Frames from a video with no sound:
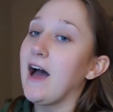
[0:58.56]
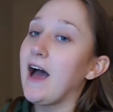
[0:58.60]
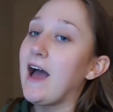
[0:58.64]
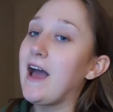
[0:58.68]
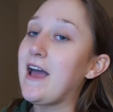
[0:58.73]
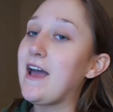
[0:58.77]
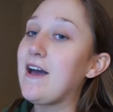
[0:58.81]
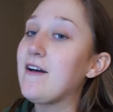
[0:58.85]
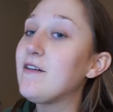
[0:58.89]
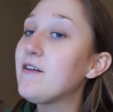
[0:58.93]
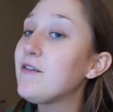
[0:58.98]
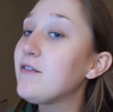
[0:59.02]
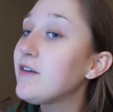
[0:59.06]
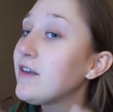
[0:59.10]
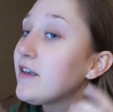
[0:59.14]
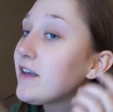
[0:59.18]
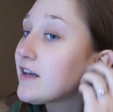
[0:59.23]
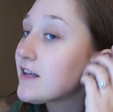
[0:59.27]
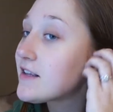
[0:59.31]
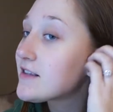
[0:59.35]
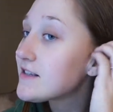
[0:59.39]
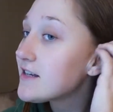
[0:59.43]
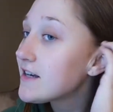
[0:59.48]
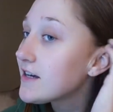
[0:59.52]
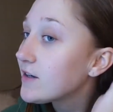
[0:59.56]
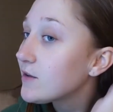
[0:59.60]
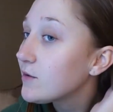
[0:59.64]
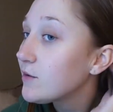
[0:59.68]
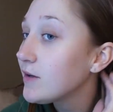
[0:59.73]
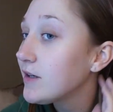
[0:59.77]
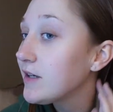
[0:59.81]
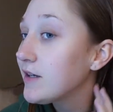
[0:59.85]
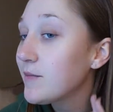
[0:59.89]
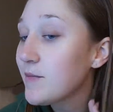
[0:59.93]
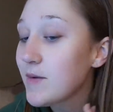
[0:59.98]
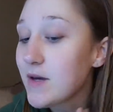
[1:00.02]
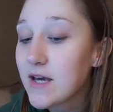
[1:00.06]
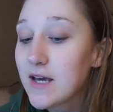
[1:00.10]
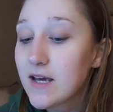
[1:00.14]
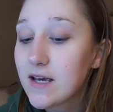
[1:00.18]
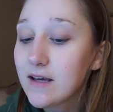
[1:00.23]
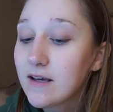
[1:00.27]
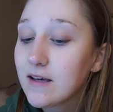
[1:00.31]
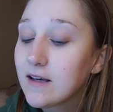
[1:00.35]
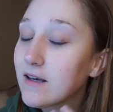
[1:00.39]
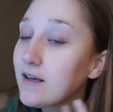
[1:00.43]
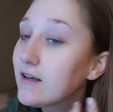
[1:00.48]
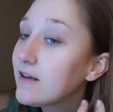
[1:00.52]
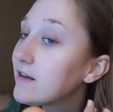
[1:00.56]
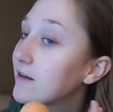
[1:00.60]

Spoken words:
I have a feeling it's not going to be.